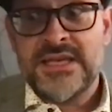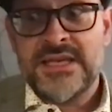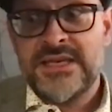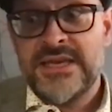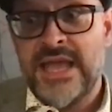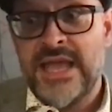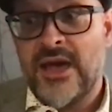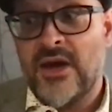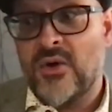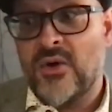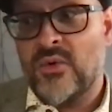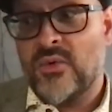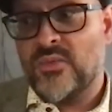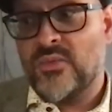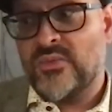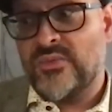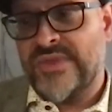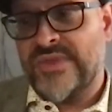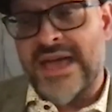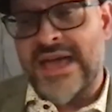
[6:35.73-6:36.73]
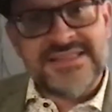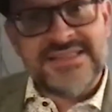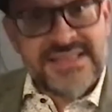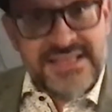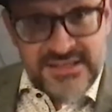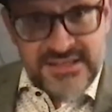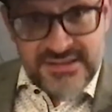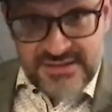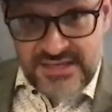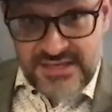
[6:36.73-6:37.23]
Now, that's
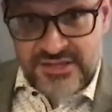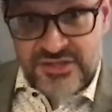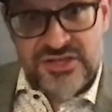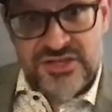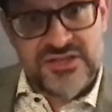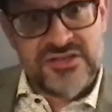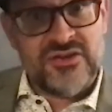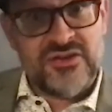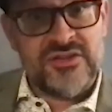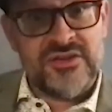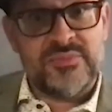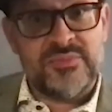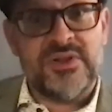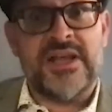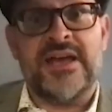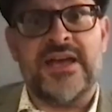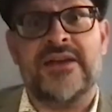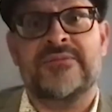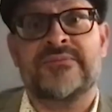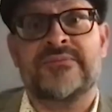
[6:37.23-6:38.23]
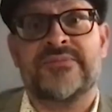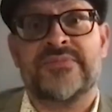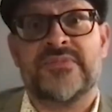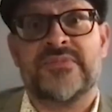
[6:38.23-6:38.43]
contingent on the plan.